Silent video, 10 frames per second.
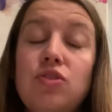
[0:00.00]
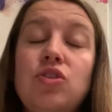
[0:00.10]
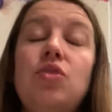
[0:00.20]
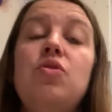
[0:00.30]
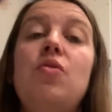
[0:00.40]

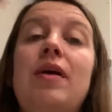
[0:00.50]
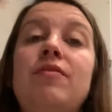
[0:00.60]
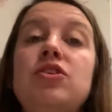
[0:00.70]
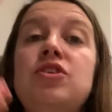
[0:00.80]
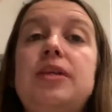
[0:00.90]
So you have
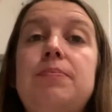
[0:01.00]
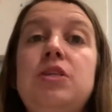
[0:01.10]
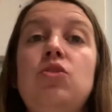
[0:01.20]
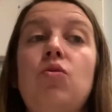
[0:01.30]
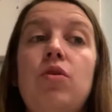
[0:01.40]
your steps
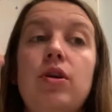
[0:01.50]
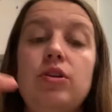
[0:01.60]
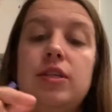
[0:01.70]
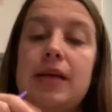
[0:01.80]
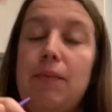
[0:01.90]
in order,
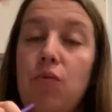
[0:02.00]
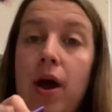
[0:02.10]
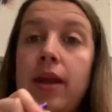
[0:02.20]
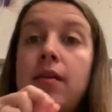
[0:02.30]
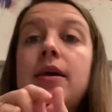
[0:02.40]
step
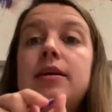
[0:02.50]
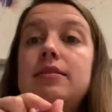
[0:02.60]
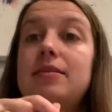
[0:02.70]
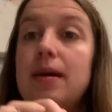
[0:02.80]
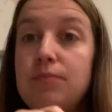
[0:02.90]
1,
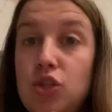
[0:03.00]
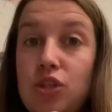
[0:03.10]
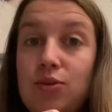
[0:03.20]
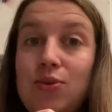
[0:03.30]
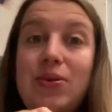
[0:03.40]
step
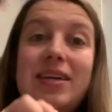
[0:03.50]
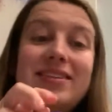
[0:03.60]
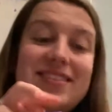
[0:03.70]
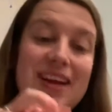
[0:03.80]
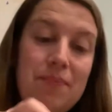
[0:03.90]
2,
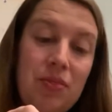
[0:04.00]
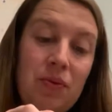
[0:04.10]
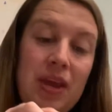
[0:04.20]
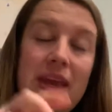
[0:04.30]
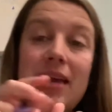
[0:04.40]
step
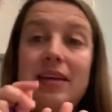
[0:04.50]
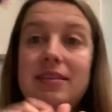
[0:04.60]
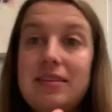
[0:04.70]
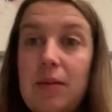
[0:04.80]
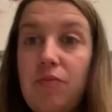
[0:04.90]
3,
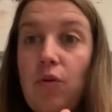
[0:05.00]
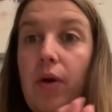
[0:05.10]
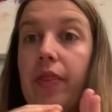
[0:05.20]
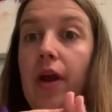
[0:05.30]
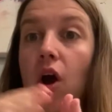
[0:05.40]
step
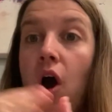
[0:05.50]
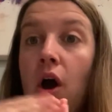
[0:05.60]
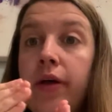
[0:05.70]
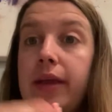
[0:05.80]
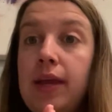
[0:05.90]
4. They're
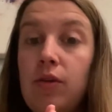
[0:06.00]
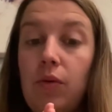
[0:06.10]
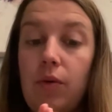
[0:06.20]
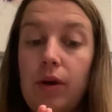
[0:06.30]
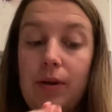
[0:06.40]
all in
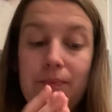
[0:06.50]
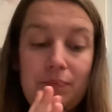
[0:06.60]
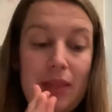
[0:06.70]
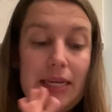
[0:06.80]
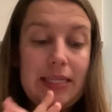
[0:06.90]
order.
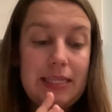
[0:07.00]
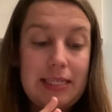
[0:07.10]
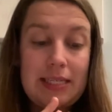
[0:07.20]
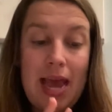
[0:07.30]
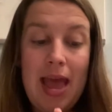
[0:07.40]

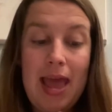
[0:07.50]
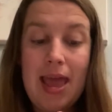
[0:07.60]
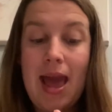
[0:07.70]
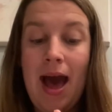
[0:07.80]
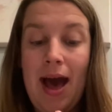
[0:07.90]

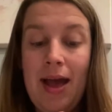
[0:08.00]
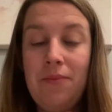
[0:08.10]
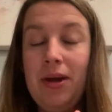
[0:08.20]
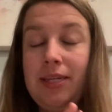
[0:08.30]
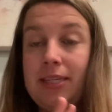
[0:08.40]
Today, I
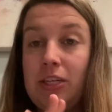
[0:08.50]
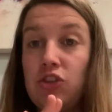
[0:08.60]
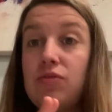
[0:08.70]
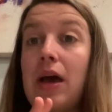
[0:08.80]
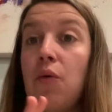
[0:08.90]
want to teach
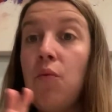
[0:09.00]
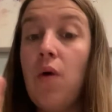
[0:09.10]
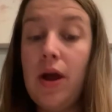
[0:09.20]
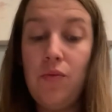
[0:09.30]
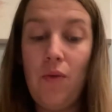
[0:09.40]
you that
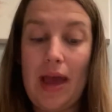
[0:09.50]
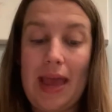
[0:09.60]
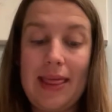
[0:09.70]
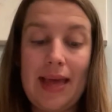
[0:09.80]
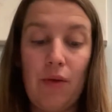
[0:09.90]
one
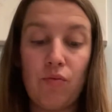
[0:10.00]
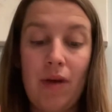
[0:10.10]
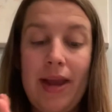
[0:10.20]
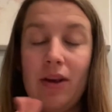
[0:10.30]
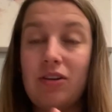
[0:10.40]
way that
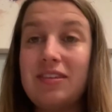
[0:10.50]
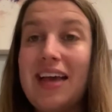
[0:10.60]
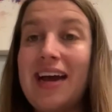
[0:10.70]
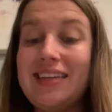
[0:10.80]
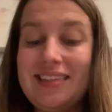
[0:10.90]
writers
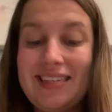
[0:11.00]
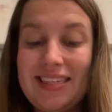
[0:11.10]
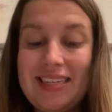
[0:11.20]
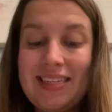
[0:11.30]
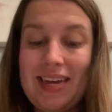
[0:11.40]
add
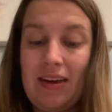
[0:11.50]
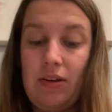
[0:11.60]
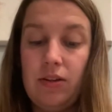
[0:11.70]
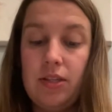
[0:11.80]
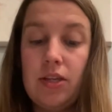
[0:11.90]

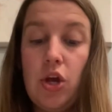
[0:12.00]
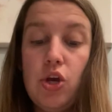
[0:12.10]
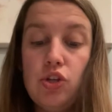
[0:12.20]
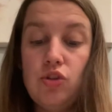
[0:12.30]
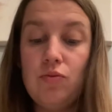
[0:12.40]
details
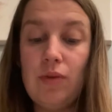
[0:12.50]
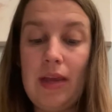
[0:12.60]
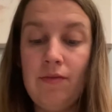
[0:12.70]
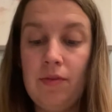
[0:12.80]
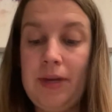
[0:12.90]
to
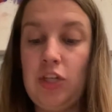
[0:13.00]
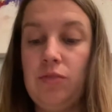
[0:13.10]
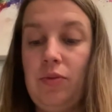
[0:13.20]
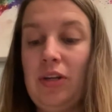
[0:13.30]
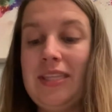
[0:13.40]

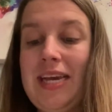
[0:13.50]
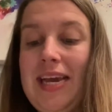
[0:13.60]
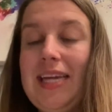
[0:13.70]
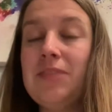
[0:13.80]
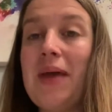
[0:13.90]
information books
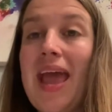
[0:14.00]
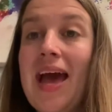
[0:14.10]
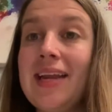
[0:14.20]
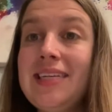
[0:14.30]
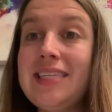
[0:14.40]
is by
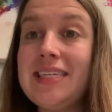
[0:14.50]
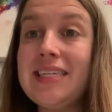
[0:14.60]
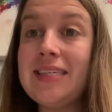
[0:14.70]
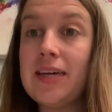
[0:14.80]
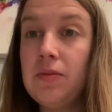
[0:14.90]
adding
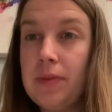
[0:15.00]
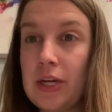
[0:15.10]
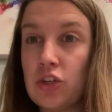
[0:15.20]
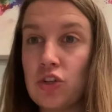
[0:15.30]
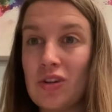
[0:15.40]
detailed
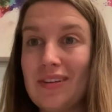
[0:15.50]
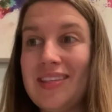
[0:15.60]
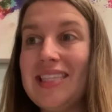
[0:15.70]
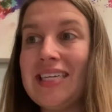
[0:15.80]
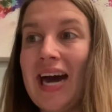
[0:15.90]
pictures
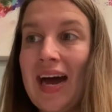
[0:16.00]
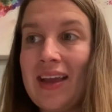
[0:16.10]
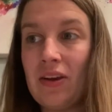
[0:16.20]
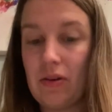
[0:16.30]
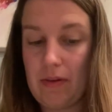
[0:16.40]
called
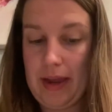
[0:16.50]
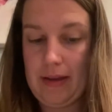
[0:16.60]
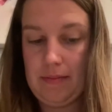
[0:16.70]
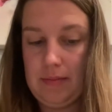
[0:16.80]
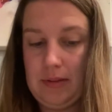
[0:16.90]

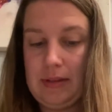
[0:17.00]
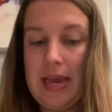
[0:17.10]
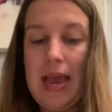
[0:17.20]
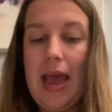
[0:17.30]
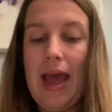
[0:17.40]
diagrams.
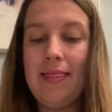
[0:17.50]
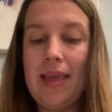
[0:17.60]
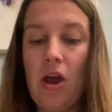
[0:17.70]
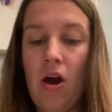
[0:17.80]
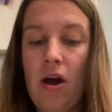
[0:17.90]
And
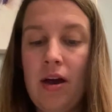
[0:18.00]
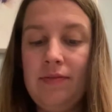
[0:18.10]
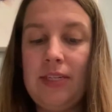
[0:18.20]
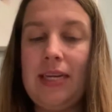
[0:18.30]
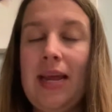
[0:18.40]
they
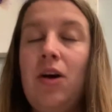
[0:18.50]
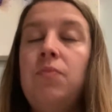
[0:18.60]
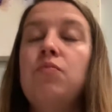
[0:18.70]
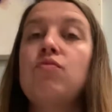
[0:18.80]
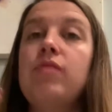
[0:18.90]
often
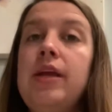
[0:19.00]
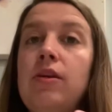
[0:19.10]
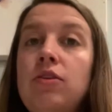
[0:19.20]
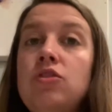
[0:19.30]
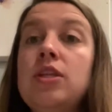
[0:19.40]
help
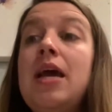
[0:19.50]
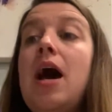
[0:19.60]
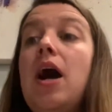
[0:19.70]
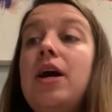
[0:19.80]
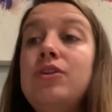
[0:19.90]
readers
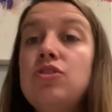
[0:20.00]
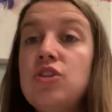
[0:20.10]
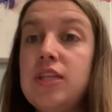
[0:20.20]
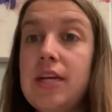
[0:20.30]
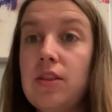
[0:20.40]

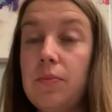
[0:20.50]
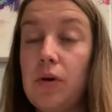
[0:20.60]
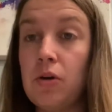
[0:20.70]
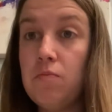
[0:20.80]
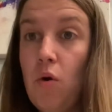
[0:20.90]
understand the
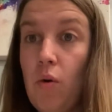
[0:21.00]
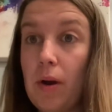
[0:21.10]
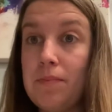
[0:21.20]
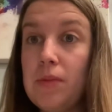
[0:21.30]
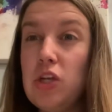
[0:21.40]
book
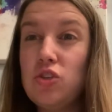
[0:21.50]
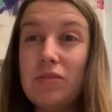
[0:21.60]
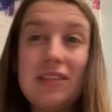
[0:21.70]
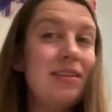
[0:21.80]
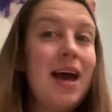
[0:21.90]
more. So
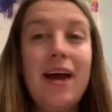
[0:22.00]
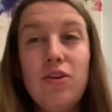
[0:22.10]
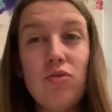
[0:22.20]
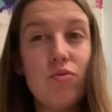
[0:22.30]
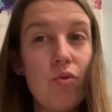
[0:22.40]
it's not
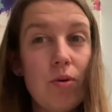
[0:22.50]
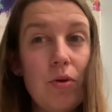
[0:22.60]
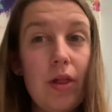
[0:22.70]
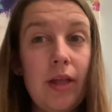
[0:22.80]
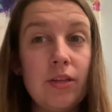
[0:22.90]
your
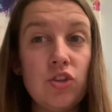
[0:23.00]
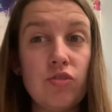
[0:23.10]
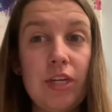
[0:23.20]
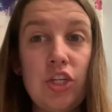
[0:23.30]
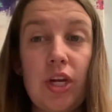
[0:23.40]
normal
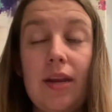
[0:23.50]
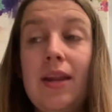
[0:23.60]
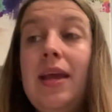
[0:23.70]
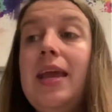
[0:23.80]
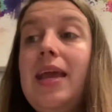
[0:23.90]
illustration.
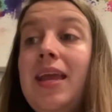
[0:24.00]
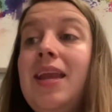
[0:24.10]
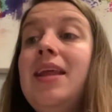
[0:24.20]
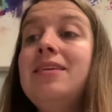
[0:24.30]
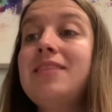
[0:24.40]

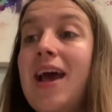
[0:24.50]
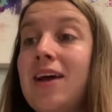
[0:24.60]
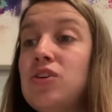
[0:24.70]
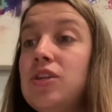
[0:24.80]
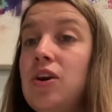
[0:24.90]
It is
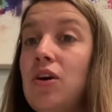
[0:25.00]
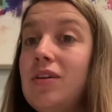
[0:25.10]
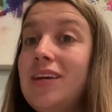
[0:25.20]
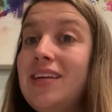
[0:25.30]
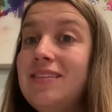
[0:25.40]
actually
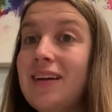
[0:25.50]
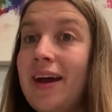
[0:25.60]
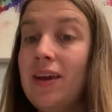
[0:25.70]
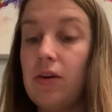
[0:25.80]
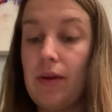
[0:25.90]
called a
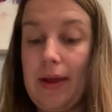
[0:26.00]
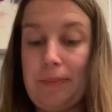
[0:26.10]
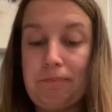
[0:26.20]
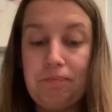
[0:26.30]
diagram.